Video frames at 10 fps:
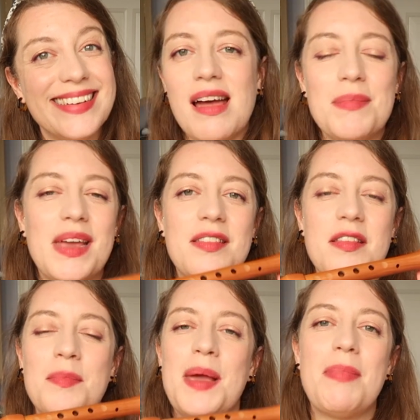and because
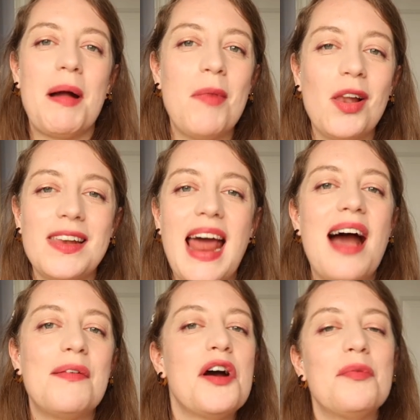it's made by
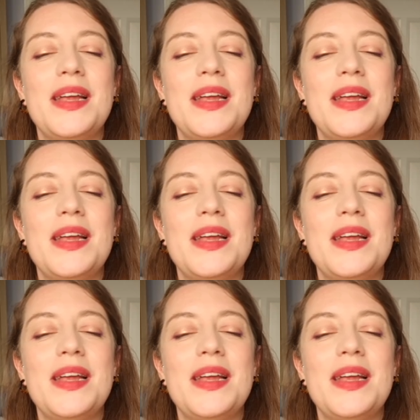Mollenhauer,